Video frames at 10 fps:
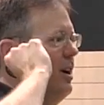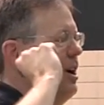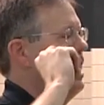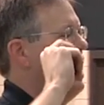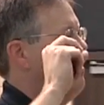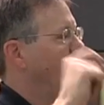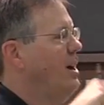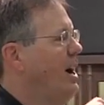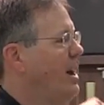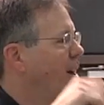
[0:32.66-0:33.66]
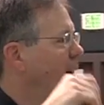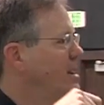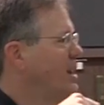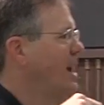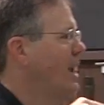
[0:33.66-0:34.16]
All right, how many had
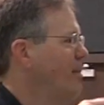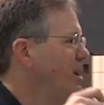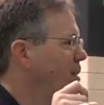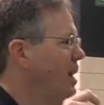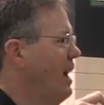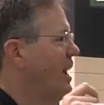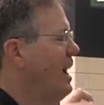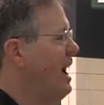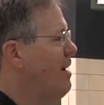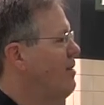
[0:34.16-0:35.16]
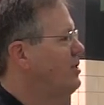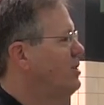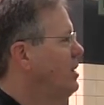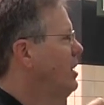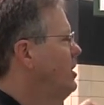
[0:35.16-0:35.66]
hands down? How many of you had an
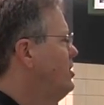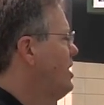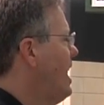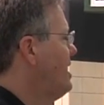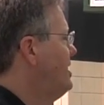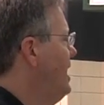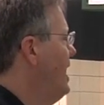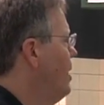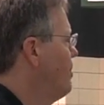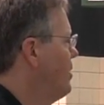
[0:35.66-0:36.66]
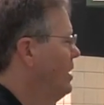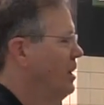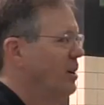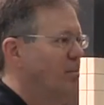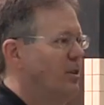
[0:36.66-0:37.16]
average shot depth
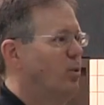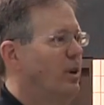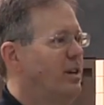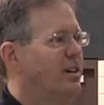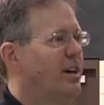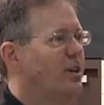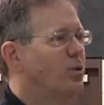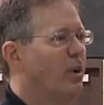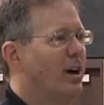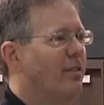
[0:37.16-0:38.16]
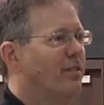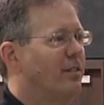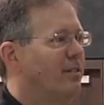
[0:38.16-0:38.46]
between 10 and 12?